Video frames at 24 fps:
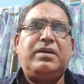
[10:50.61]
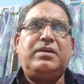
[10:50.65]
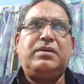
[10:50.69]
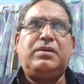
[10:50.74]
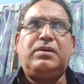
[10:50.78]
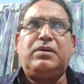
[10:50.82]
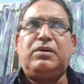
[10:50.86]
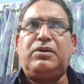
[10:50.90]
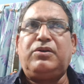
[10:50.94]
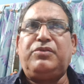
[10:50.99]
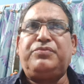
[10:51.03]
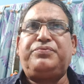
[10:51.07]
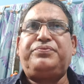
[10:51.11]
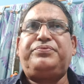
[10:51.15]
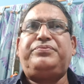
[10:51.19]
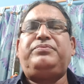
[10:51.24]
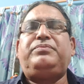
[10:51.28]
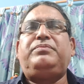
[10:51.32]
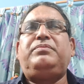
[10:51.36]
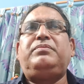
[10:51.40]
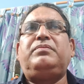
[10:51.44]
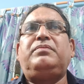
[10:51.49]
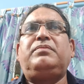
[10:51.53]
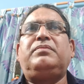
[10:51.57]
of
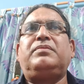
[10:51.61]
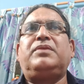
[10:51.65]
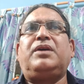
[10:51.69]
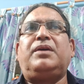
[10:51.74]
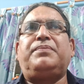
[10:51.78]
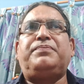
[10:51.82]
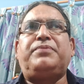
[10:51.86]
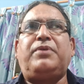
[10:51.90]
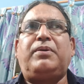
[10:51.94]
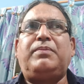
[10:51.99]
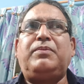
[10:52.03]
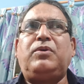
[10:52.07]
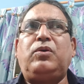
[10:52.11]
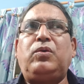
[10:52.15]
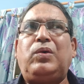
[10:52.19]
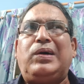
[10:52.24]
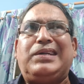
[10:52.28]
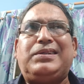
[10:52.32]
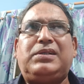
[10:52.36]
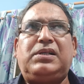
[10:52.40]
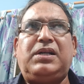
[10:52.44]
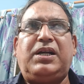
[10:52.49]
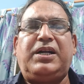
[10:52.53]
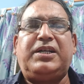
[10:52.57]
from
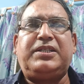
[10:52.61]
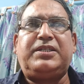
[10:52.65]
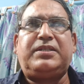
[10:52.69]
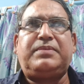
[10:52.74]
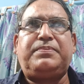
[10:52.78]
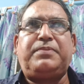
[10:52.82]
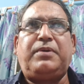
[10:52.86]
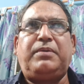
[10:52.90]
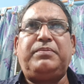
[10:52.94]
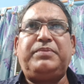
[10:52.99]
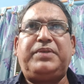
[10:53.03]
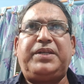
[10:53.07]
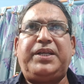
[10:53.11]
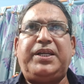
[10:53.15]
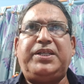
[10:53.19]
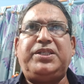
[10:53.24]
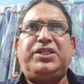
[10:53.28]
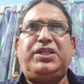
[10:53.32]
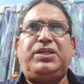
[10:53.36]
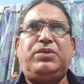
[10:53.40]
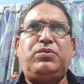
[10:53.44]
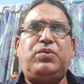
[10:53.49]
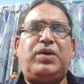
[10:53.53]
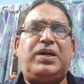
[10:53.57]
lower class, from
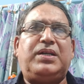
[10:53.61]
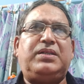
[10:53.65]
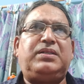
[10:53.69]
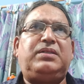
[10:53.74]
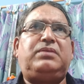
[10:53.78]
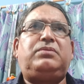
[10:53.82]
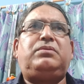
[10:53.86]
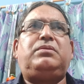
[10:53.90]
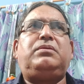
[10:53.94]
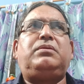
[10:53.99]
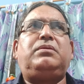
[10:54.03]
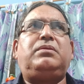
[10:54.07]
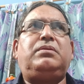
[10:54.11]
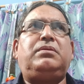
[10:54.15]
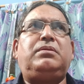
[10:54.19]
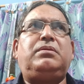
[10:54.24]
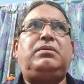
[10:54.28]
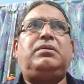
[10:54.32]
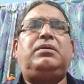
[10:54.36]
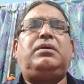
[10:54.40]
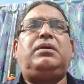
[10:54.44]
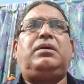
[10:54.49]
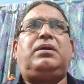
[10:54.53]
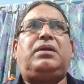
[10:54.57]
KG1
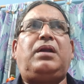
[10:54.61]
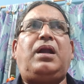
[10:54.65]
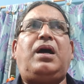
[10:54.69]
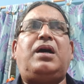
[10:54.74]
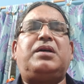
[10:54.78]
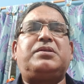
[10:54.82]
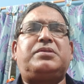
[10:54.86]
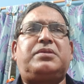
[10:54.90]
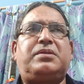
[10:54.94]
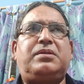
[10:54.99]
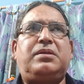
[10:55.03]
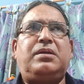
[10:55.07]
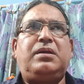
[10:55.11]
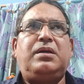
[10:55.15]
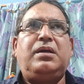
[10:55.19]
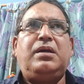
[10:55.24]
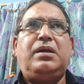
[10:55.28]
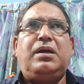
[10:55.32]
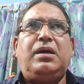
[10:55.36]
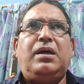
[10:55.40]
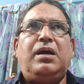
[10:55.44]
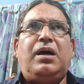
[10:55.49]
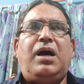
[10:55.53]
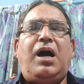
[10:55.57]
class
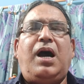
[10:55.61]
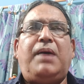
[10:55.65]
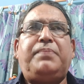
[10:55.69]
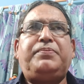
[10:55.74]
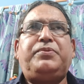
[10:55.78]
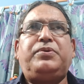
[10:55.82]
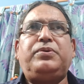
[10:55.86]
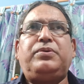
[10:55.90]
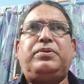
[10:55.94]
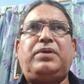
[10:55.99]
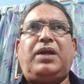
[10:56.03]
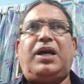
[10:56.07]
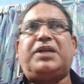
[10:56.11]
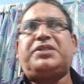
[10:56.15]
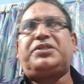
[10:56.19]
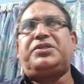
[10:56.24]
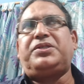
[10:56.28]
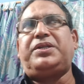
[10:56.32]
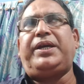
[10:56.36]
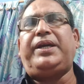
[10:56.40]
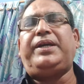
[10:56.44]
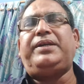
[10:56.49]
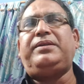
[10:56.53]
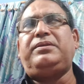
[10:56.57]
up to class
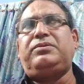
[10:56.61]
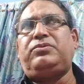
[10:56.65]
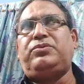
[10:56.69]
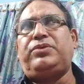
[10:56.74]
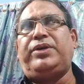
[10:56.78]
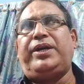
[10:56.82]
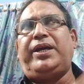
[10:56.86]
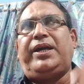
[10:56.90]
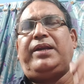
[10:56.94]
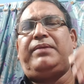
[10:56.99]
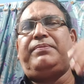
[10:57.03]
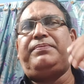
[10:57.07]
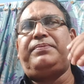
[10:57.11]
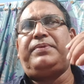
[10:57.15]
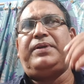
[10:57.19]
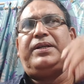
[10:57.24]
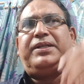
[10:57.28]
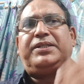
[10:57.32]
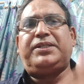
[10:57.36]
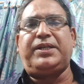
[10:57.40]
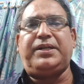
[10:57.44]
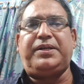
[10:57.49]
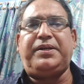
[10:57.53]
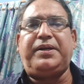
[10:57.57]
10, 12,
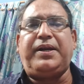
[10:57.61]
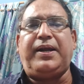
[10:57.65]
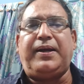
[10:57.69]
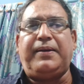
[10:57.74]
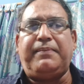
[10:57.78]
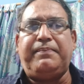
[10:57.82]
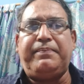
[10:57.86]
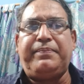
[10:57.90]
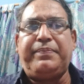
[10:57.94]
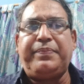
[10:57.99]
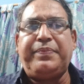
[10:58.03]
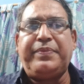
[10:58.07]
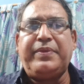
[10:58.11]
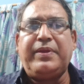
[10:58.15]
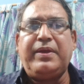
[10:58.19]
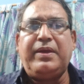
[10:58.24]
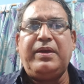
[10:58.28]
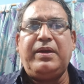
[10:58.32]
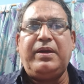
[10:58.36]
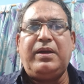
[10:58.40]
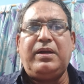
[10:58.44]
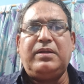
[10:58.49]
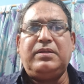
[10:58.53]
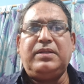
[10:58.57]
etc.
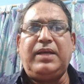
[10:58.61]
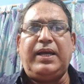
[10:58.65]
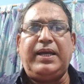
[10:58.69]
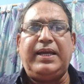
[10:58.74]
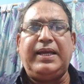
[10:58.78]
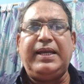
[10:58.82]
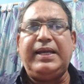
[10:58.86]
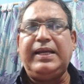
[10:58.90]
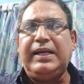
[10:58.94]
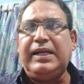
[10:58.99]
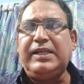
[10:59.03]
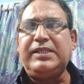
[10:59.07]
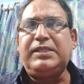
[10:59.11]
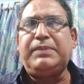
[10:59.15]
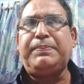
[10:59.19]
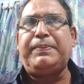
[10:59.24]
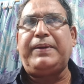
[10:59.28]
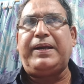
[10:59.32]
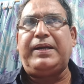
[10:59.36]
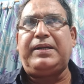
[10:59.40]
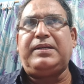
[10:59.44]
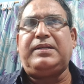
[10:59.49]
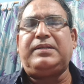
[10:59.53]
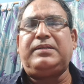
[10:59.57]
The English
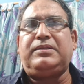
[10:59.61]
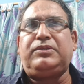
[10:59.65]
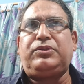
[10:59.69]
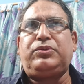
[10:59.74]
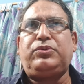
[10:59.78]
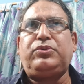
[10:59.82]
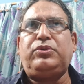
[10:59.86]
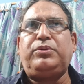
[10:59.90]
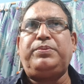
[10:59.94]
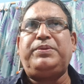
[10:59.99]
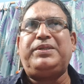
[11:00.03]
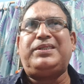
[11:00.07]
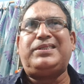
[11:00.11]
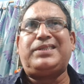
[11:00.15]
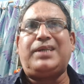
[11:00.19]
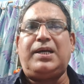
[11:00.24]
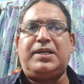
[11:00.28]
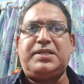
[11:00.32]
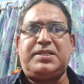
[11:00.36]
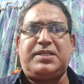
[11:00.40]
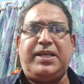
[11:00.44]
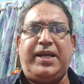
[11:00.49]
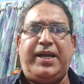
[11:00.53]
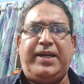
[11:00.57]
pattern should be
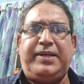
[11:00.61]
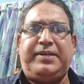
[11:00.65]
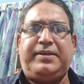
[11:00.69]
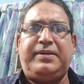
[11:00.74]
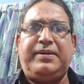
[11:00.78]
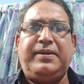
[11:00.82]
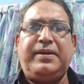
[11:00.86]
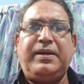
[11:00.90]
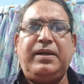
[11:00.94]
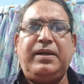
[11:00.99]
such that